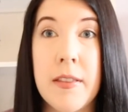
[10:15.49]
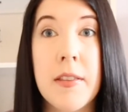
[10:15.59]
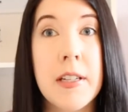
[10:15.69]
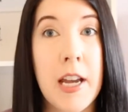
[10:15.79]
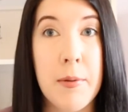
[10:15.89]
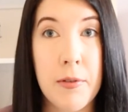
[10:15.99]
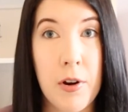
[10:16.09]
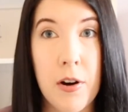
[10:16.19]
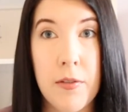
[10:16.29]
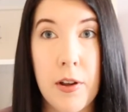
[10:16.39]
the time of
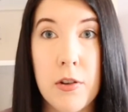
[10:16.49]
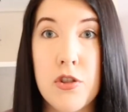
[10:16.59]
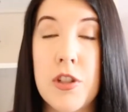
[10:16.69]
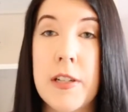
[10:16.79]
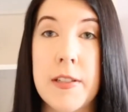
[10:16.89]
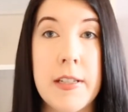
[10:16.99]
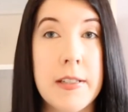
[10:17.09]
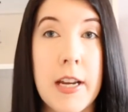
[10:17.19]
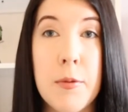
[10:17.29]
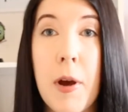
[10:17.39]
Caraval. She sees
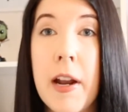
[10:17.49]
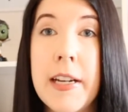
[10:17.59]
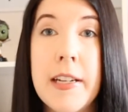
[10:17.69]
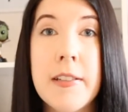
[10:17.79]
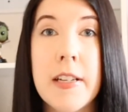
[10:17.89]
dead bodies.